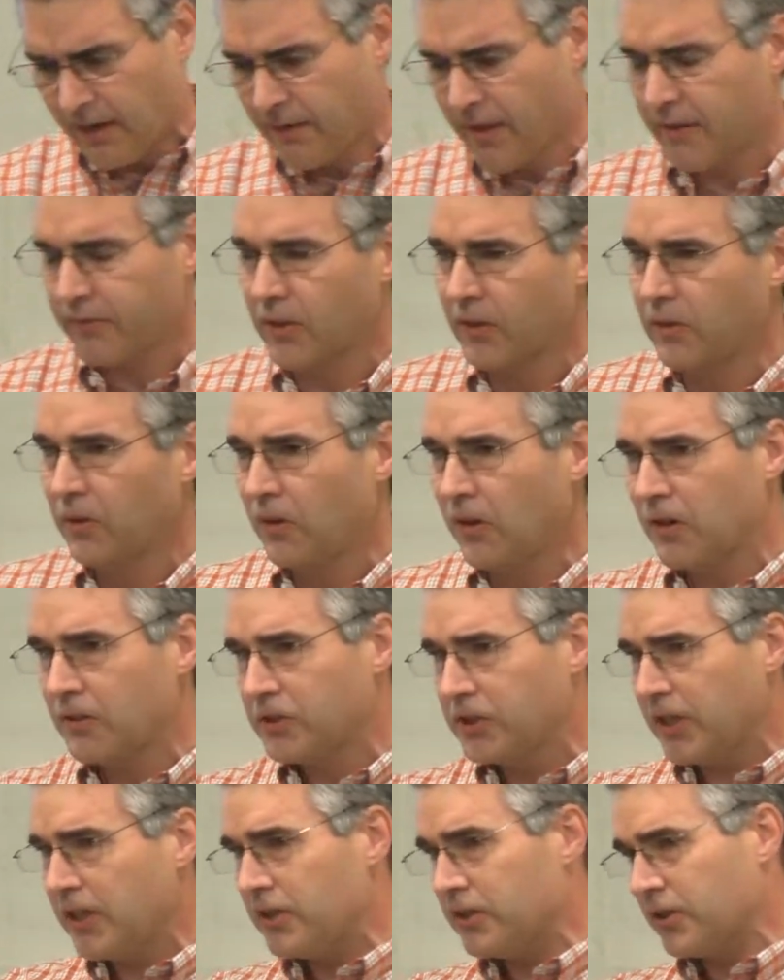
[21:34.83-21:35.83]
that the Lord
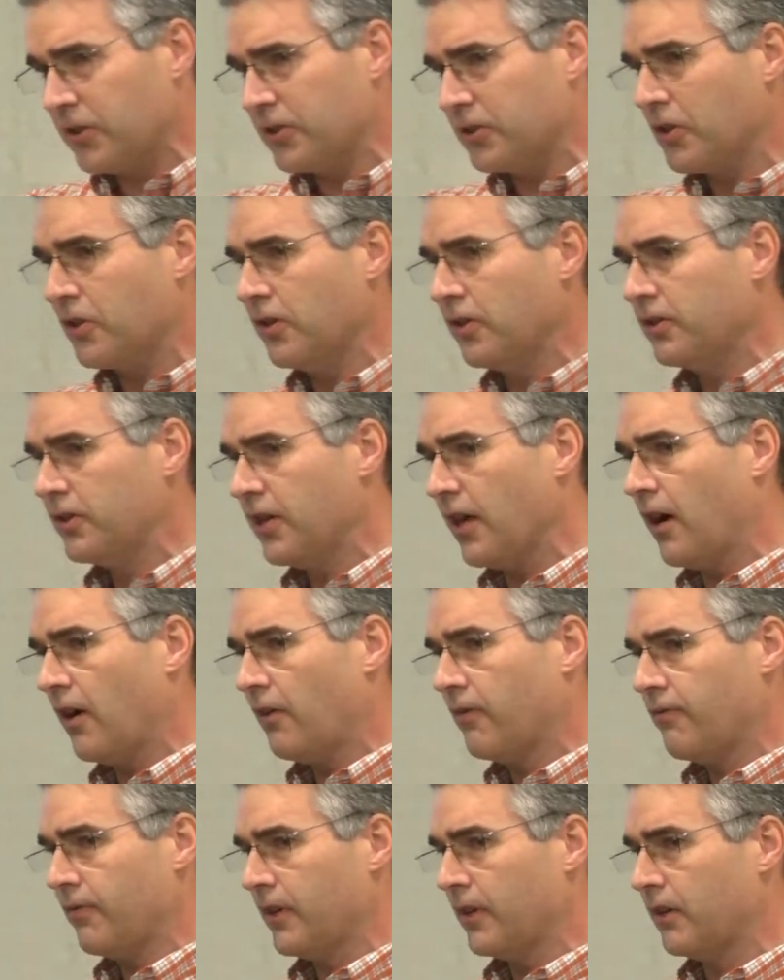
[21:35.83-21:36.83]
Jesus could tell
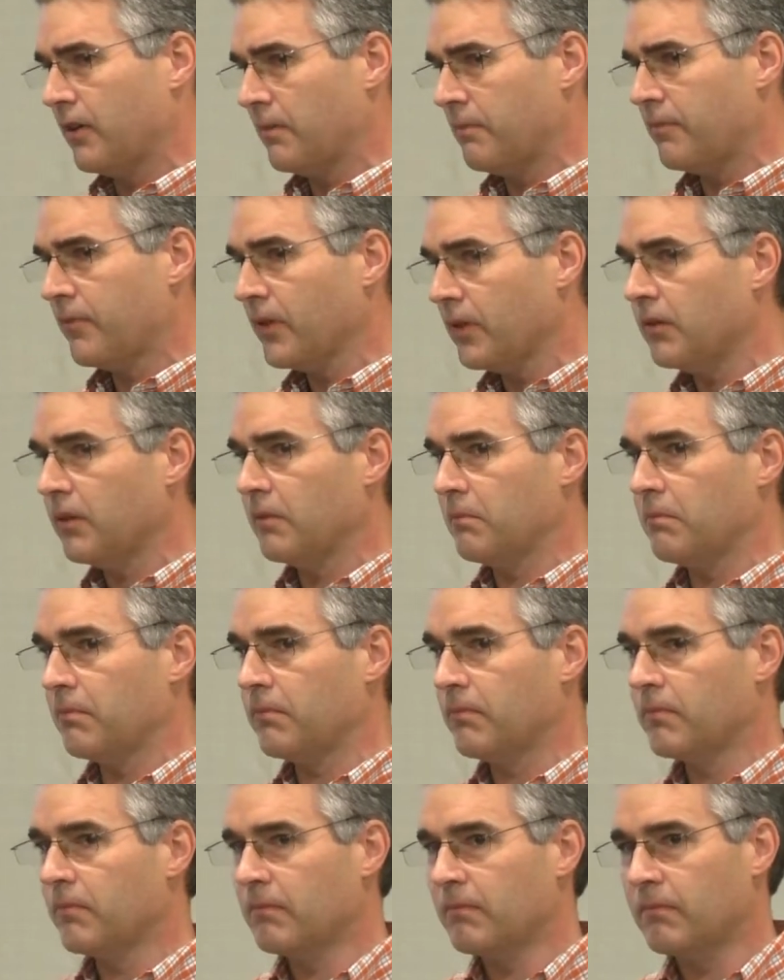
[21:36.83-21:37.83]
Philip,
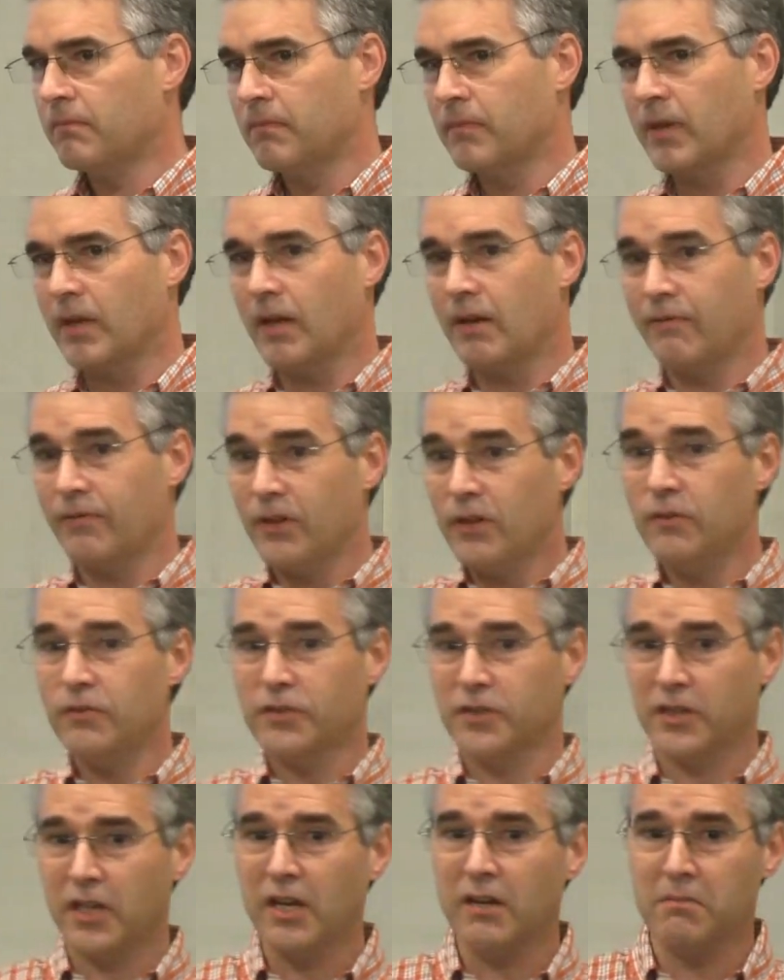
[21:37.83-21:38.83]
if you've
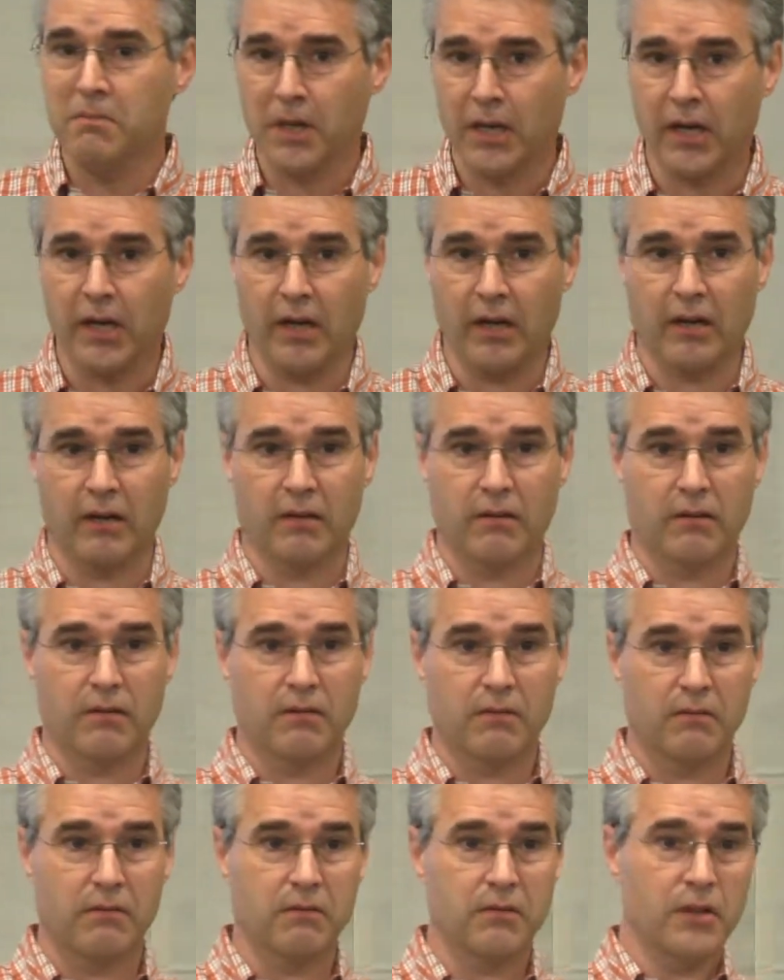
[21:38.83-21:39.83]
seen me,
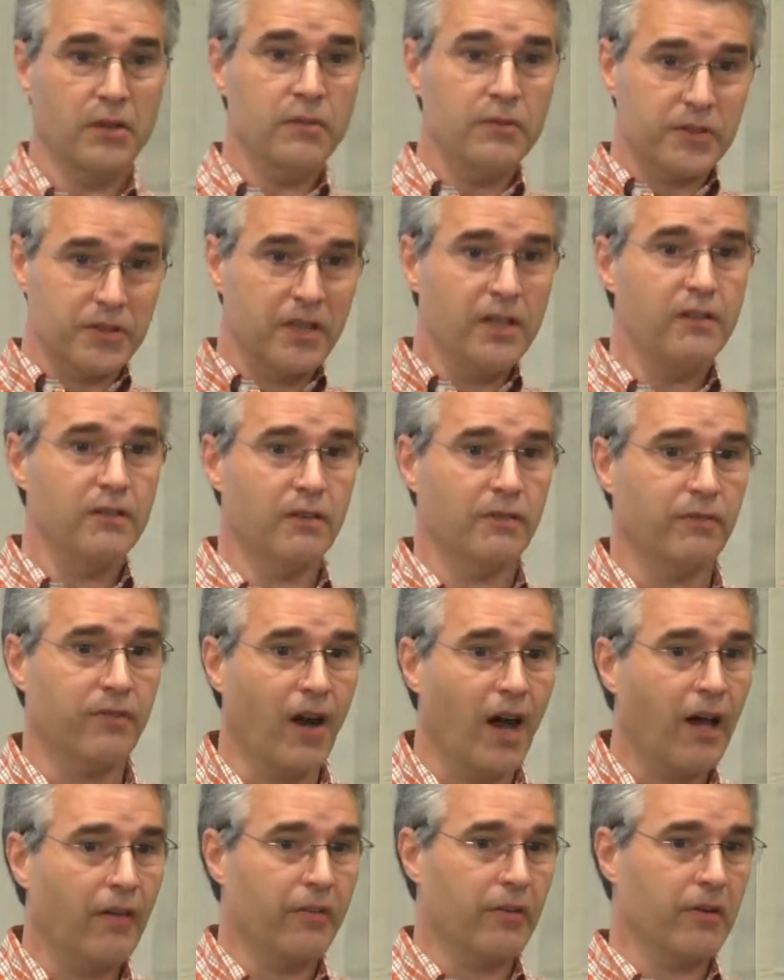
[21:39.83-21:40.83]
you've seen the
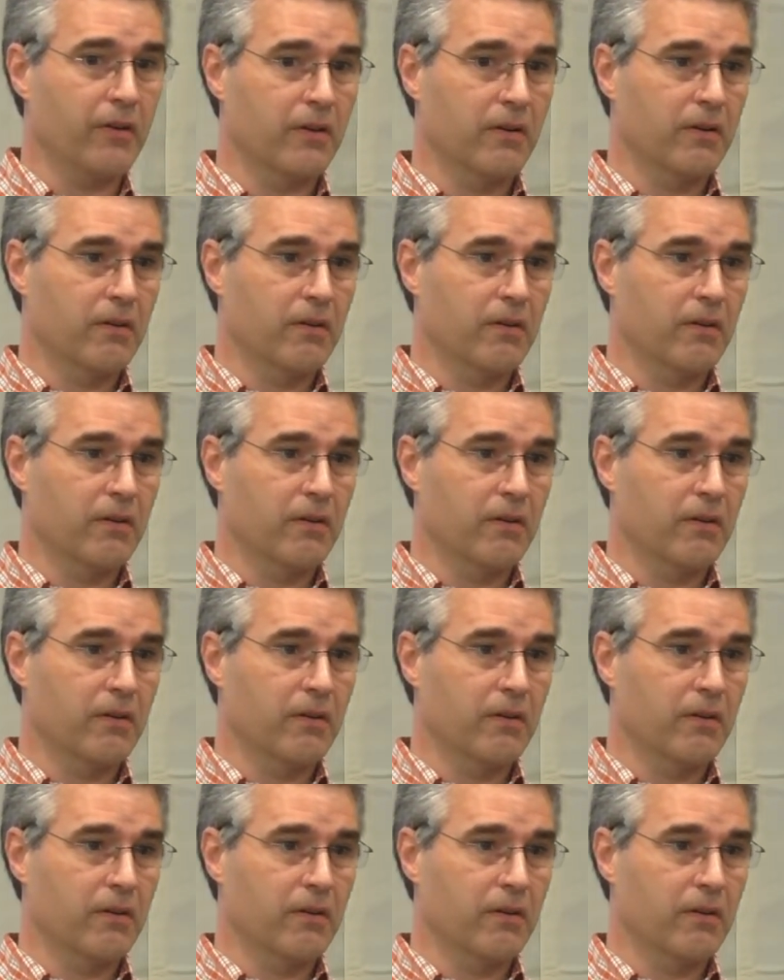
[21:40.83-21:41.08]
Father.